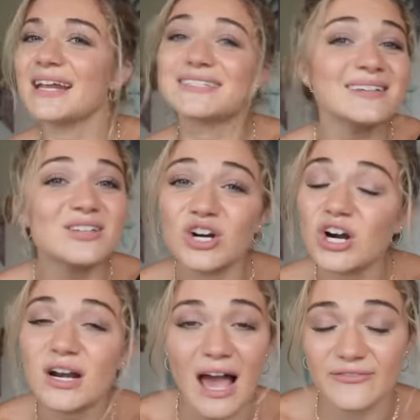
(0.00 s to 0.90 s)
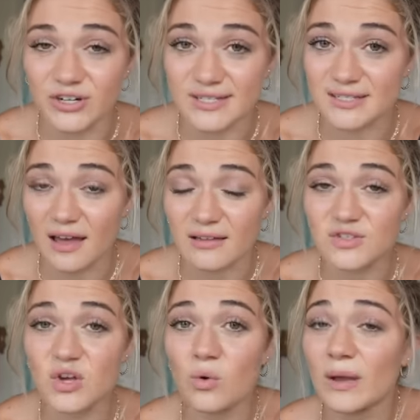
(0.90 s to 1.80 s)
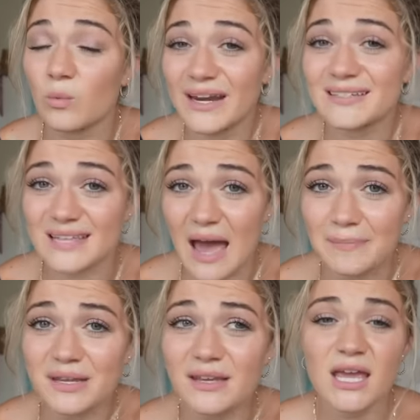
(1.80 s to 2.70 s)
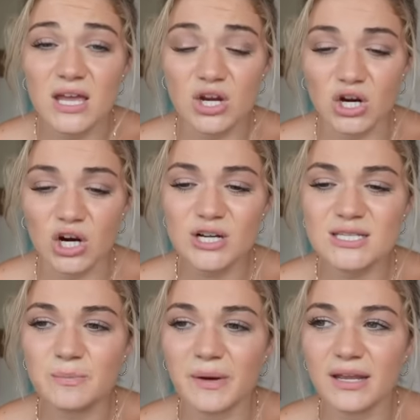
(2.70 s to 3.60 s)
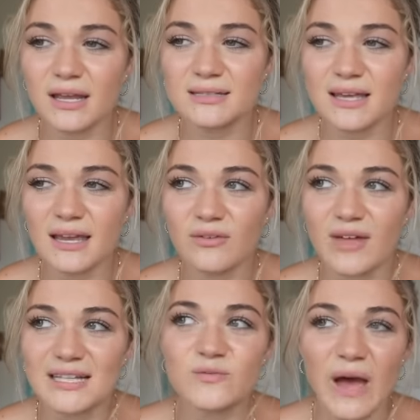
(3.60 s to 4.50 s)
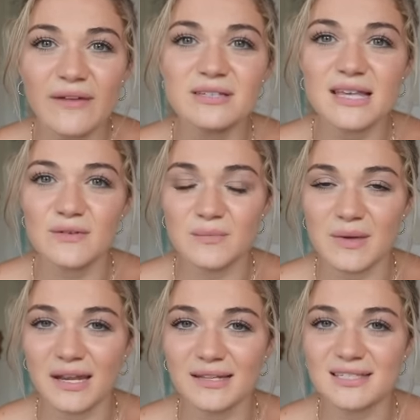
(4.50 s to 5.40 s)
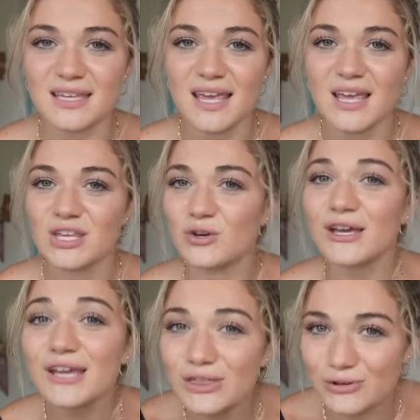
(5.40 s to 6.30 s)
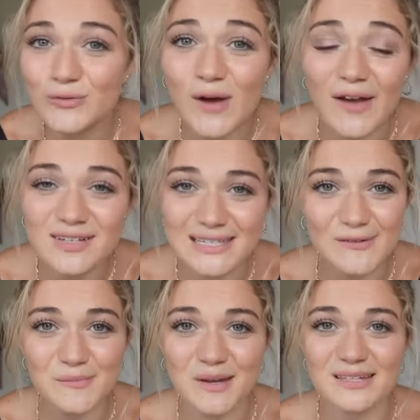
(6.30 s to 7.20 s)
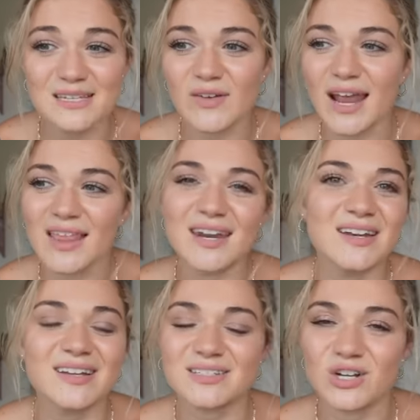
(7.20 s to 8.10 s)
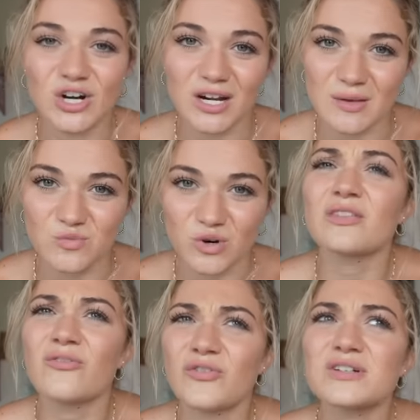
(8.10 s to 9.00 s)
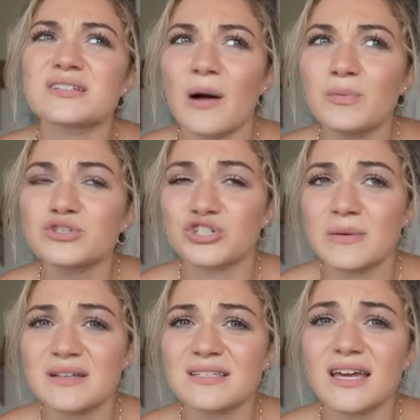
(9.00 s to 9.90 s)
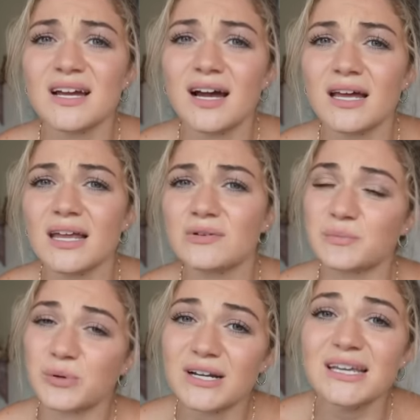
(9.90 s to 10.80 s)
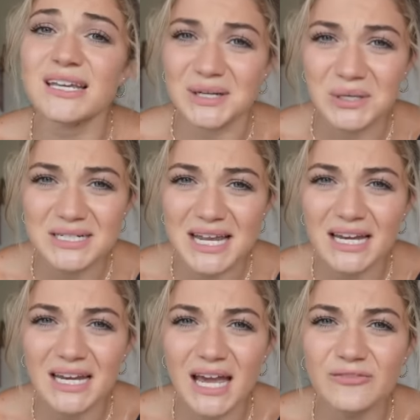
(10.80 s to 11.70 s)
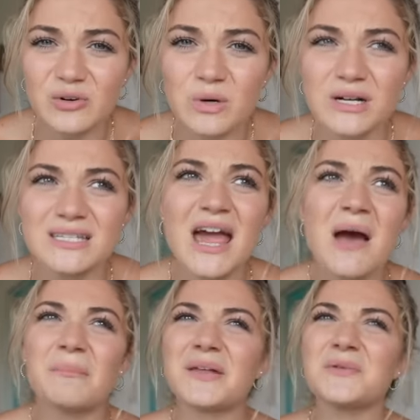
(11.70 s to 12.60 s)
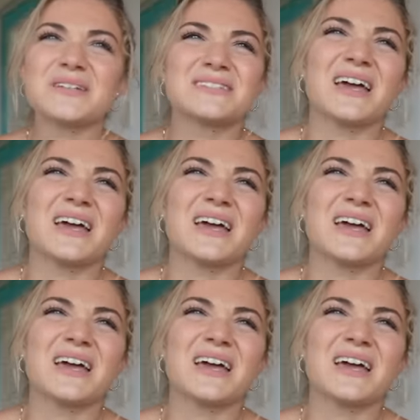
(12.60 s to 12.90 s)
it doesn't hurt after it's done so like when it's happening it hurts but it's like that's five to seven minutes you can get through five to seven minutes of it and then it doesn't hurt anymore. The first couple treatments I got, it was pretty irritated afterwards, but it was